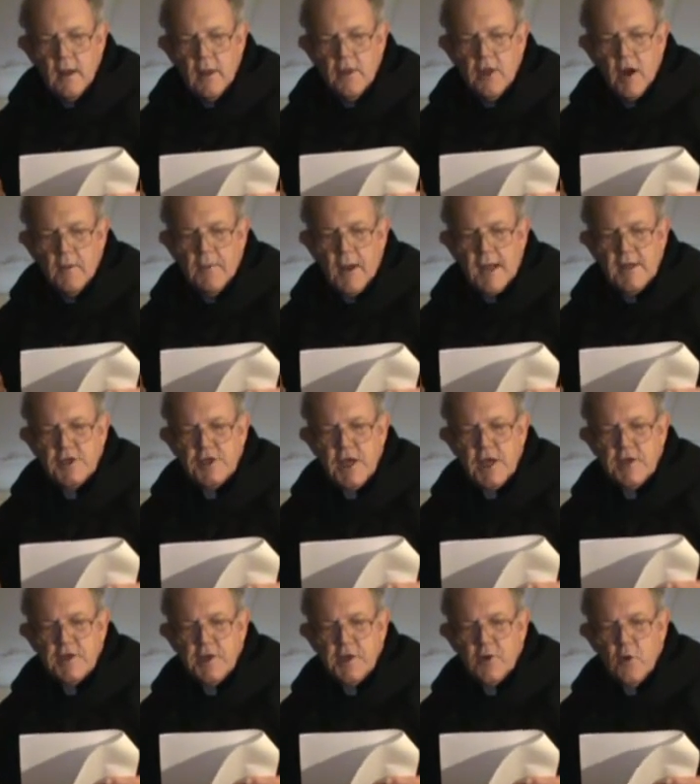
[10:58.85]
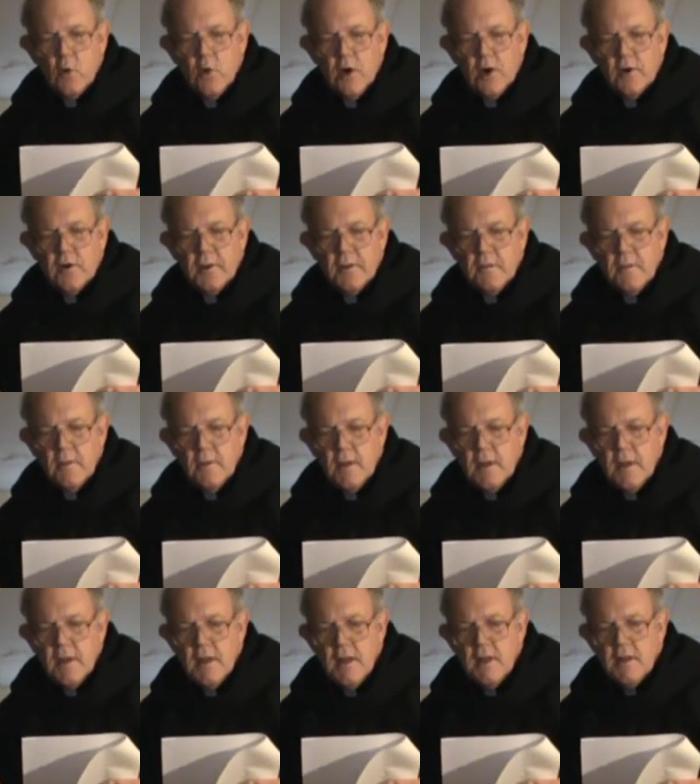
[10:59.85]
thereby changing the world.
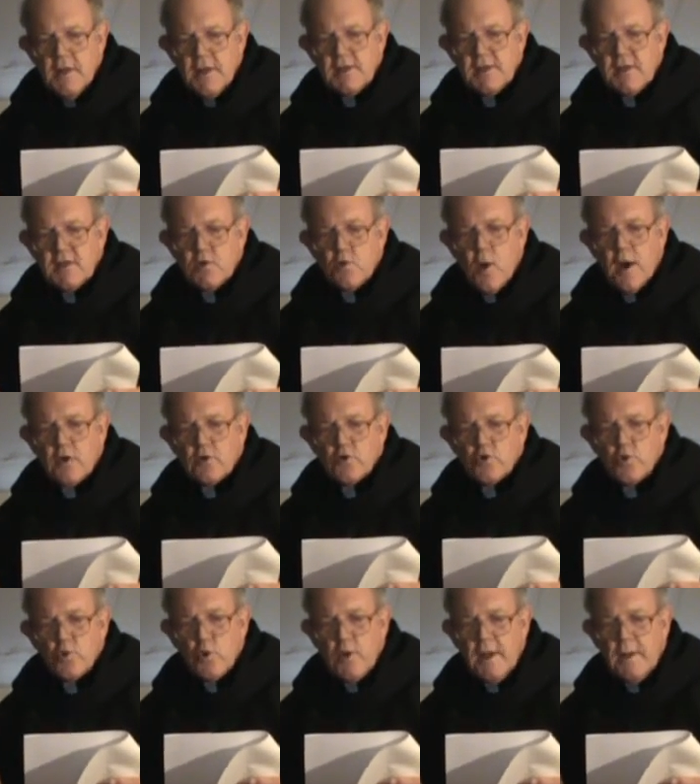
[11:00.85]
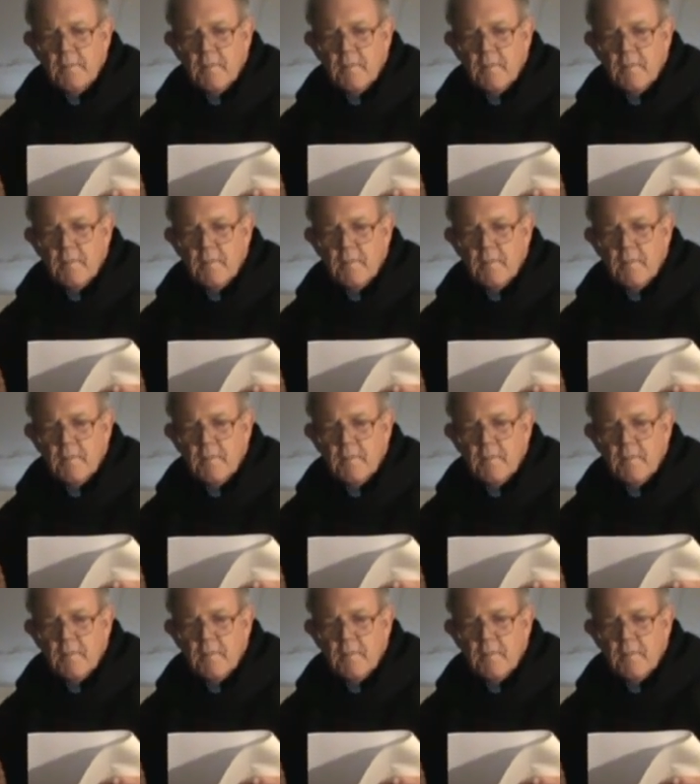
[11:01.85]
This is what truly